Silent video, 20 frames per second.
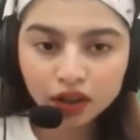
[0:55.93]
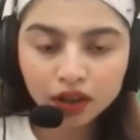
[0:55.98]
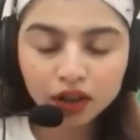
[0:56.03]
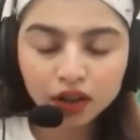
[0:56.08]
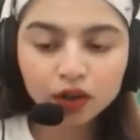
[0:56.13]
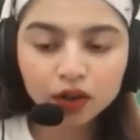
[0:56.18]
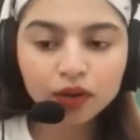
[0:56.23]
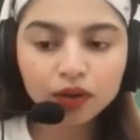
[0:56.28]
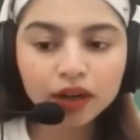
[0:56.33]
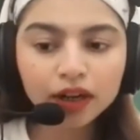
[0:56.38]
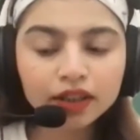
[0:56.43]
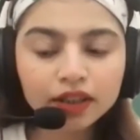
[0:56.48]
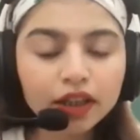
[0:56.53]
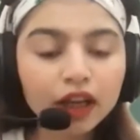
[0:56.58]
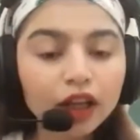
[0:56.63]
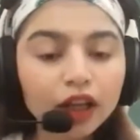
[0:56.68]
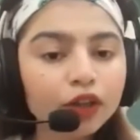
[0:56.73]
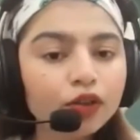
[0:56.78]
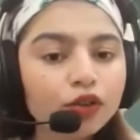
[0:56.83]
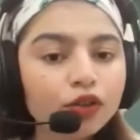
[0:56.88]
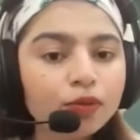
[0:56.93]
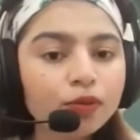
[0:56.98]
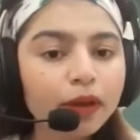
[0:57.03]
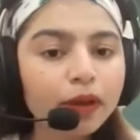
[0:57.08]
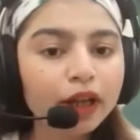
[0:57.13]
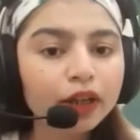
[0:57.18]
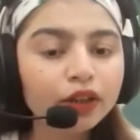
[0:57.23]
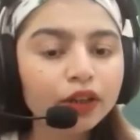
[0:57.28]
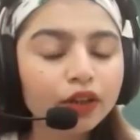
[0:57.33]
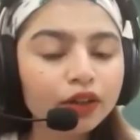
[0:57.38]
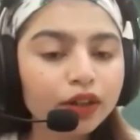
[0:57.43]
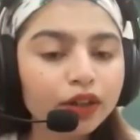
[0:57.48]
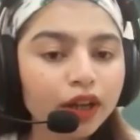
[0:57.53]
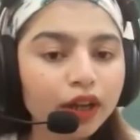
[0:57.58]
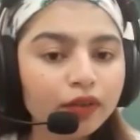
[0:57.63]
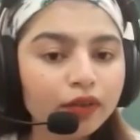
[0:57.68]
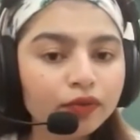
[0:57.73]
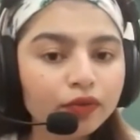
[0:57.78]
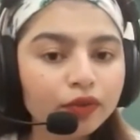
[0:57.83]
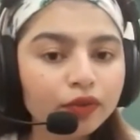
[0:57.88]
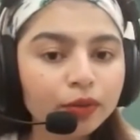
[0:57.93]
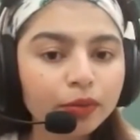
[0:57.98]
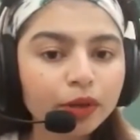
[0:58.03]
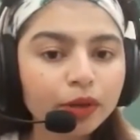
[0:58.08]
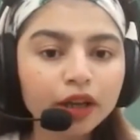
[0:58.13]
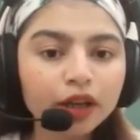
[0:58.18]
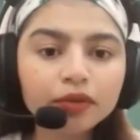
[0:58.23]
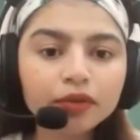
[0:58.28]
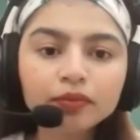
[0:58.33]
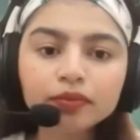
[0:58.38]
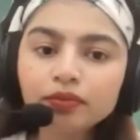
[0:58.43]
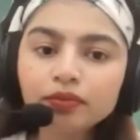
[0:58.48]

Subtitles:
All right, can you spell your name for me?